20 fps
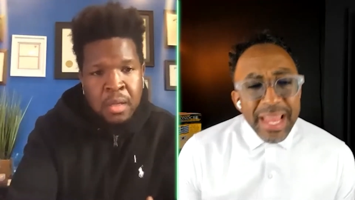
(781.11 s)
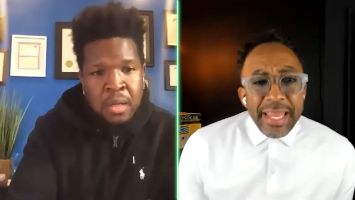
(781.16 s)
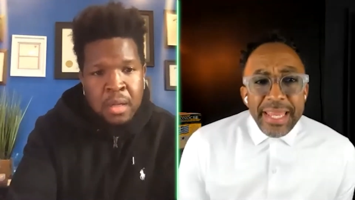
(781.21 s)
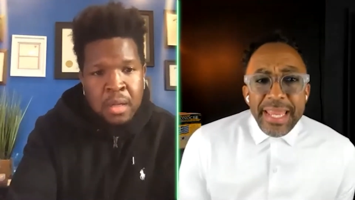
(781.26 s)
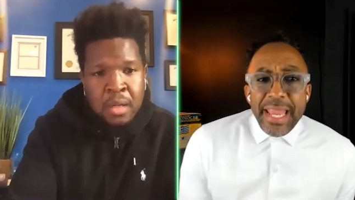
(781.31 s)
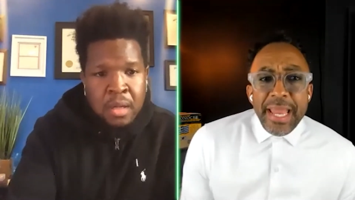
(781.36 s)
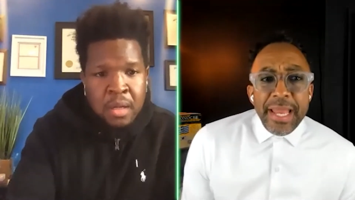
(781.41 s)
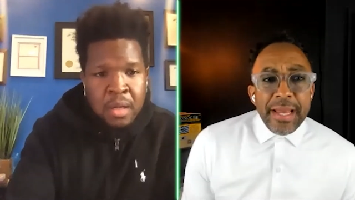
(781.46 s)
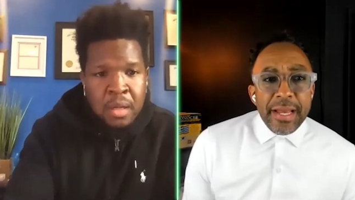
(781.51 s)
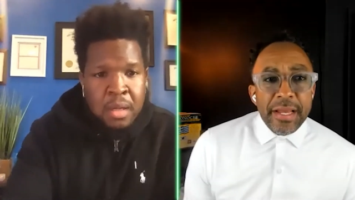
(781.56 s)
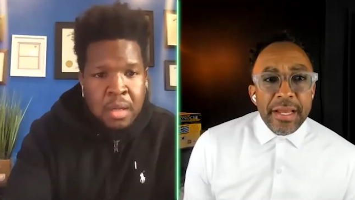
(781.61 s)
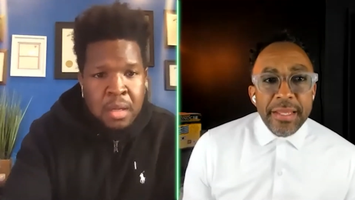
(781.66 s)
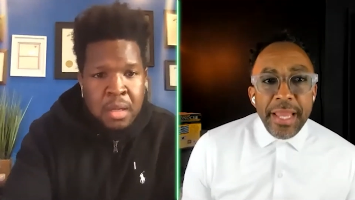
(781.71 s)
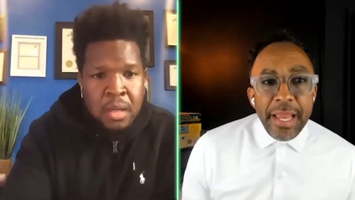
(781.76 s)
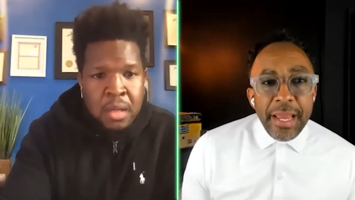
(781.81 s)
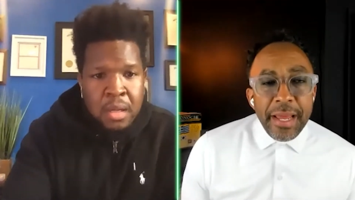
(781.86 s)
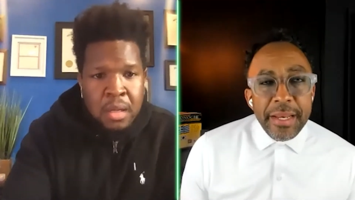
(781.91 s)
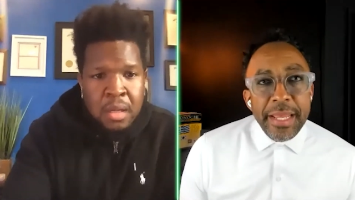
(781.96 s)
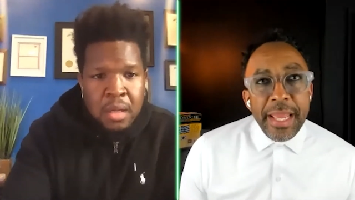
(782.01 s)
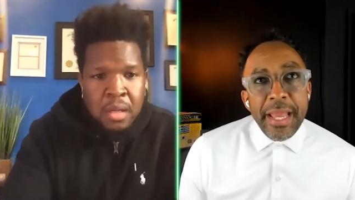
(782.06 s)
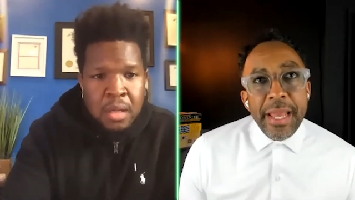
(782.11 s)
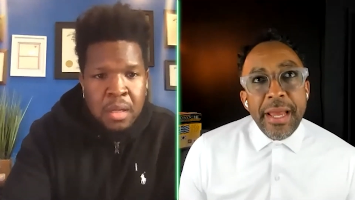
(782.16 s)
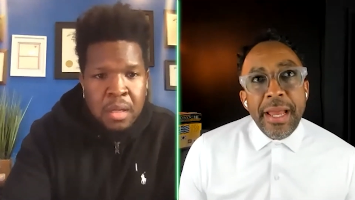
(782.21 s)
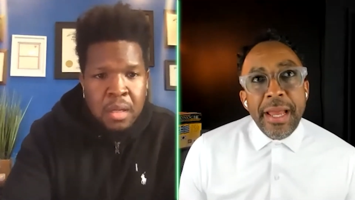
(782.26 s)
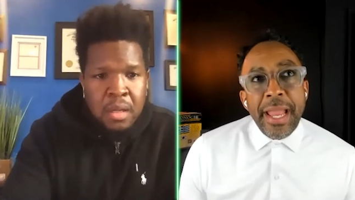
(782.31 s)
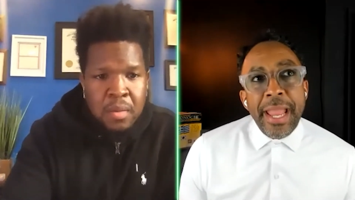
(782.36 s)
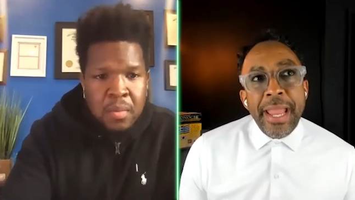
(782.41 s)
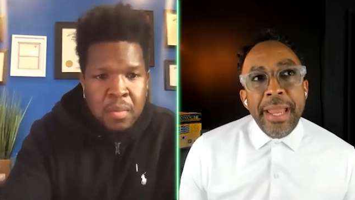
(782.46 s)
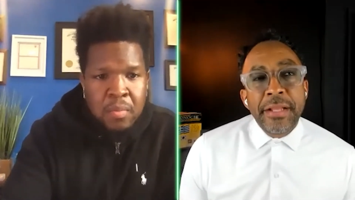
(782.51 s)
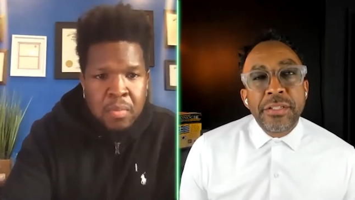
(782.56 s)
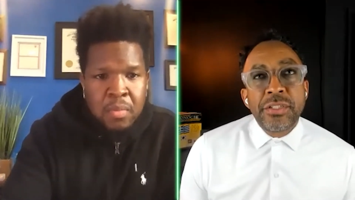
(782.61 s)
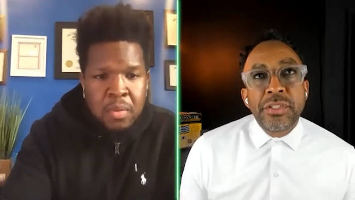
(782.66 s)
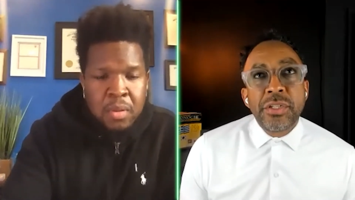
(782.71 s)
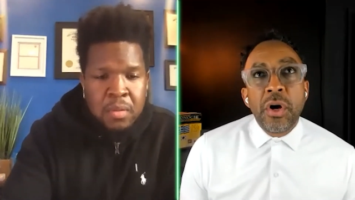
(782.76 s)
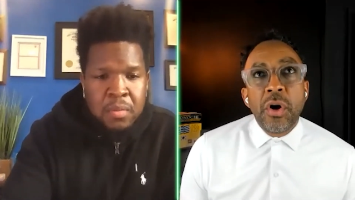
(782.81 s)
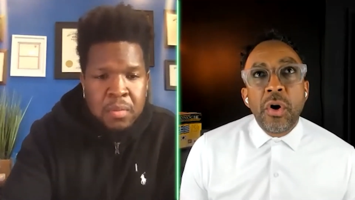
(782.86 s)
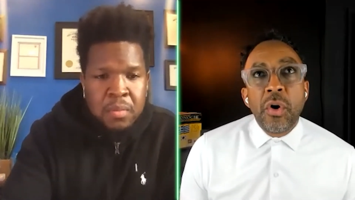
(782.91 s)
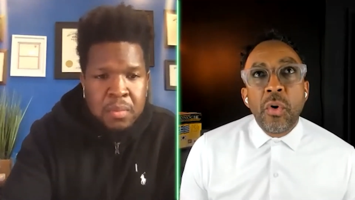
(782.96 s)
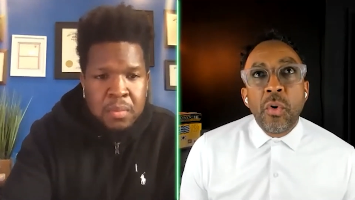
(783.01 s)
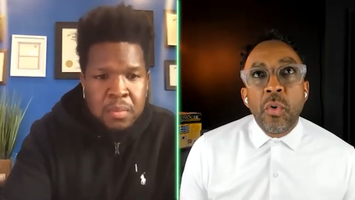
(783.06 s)
Speaker 1: Yeah, yeah, yeah. And
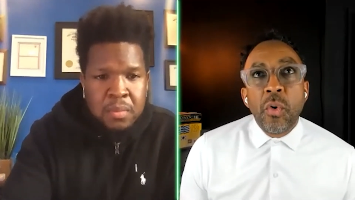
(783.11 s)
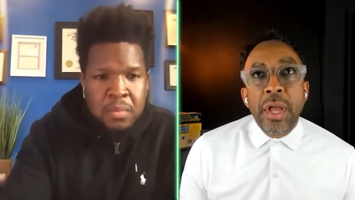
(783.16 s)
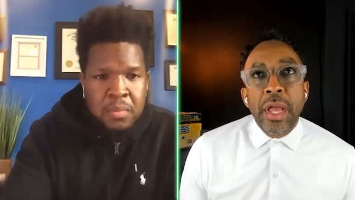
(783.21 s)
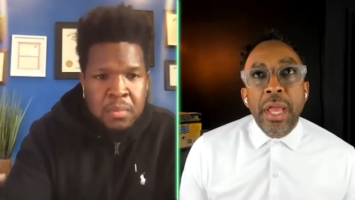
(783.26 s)
so,